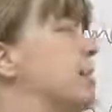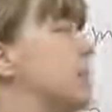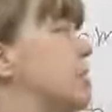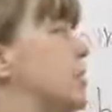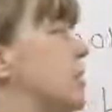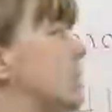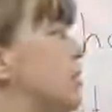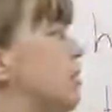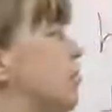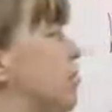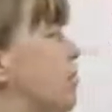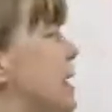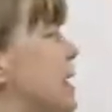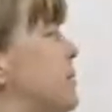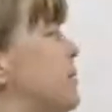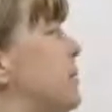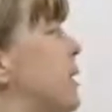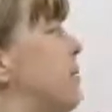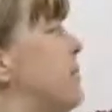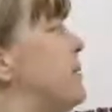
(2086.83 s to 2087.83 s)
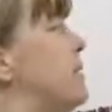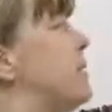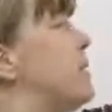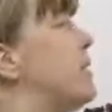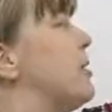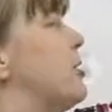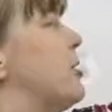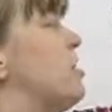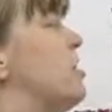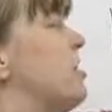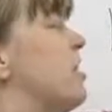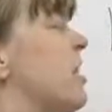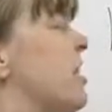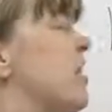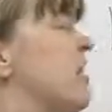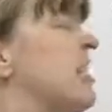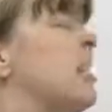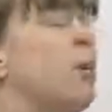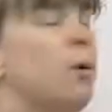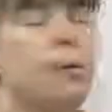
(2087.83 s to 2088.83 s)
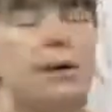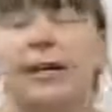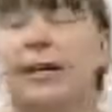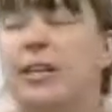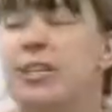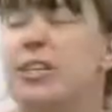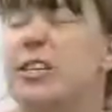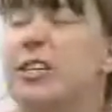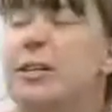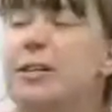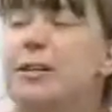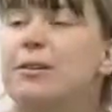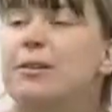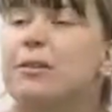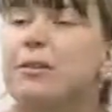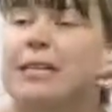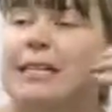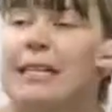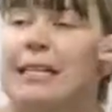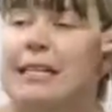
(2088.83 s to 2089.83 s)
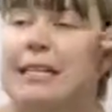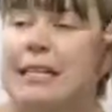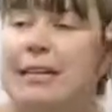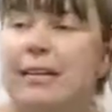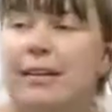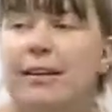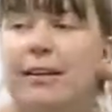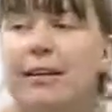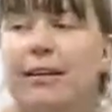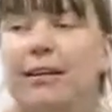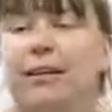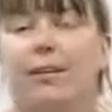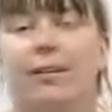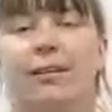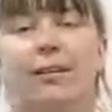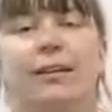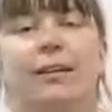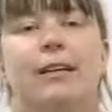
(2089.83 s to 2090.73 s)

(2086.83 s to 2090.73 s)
So what prepositions are we going to use here?